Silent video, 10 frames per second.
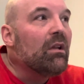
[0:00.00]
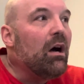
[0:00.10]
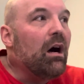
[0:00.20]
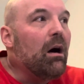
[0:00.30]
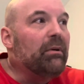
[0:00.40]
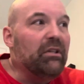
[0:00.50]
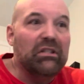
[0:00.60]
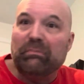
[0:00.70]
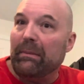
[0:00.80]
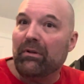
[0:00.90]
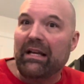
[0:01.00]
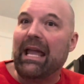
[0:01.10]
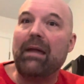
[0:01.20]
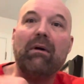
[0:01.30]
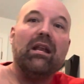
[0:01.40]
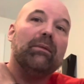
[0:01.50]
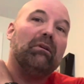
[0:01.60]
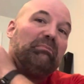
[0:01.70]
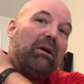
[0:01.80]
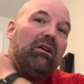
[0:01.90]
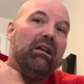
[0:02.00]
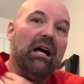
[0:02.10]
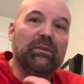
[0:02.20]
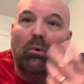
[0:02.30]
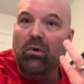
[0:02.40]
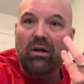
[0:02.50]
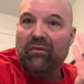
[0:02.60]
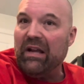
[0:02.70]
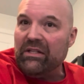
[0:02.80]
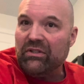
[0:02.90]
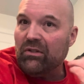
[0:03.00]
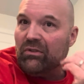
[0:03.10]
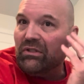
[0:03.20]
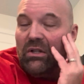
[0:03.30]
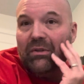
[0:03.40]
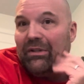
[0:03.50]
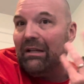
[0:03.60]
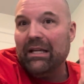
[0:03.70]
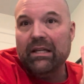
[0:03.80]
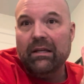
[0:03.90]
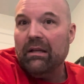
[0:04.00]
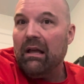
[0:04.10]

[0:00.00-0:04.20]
But there's people that came out of the Prosperity Gospel Word of Faith circles too, and they're like,